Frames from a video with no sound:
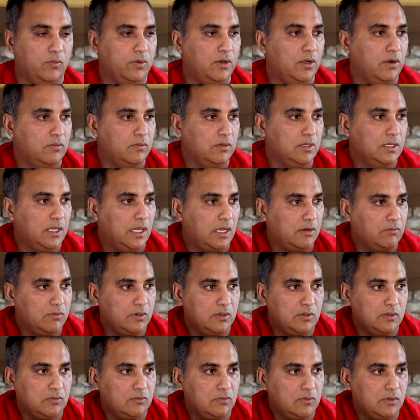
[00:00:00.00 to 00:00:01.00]
We don't
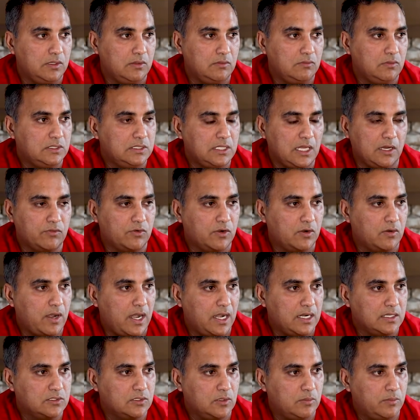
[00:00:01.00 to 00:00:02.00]
really, we take for
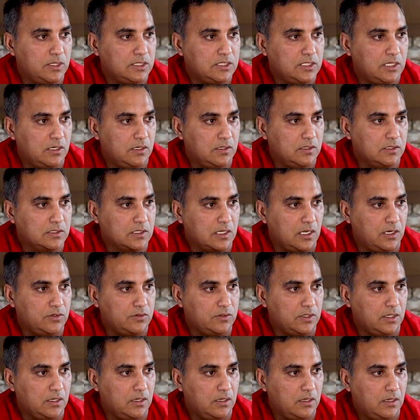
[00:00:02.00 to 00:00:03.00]
granted so much here in this
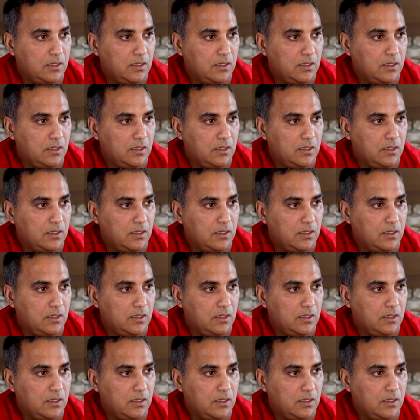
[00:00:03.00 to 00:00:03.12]
country.